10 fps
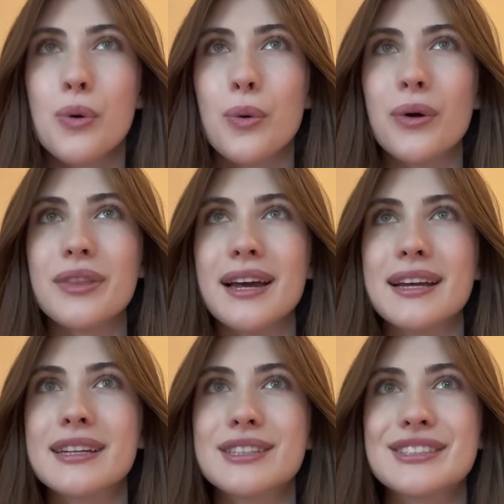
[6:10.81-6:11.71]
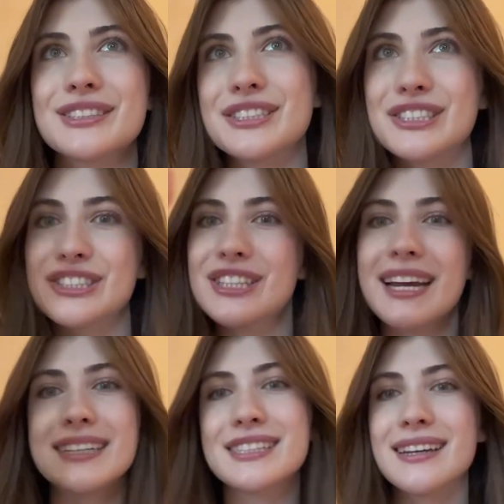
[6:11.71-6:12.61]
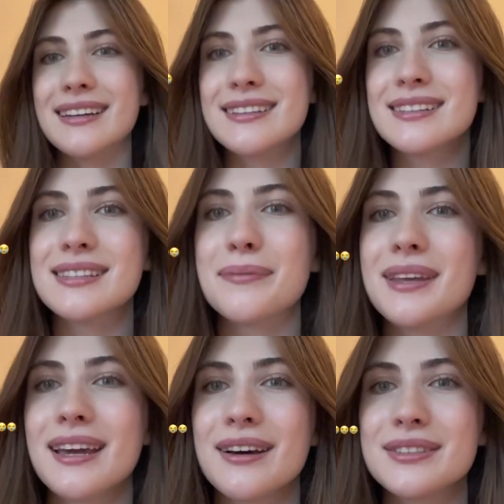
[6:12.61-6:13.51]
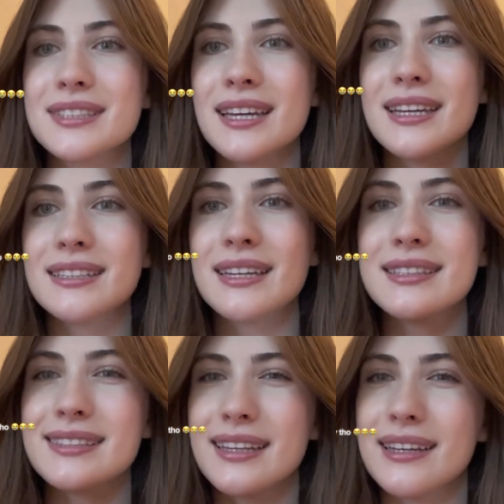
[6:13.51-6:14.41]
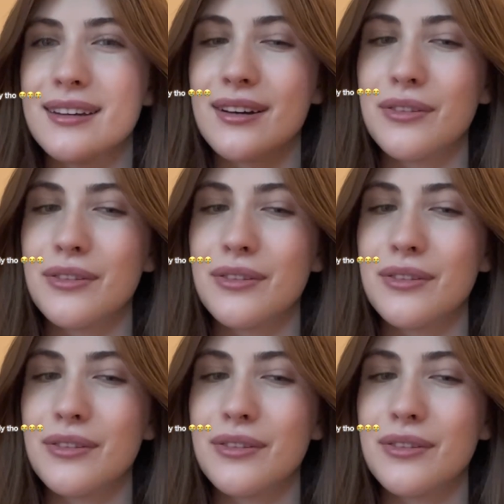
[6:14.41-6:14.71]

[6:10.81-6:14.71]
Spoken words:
or like change it to something else, it's like a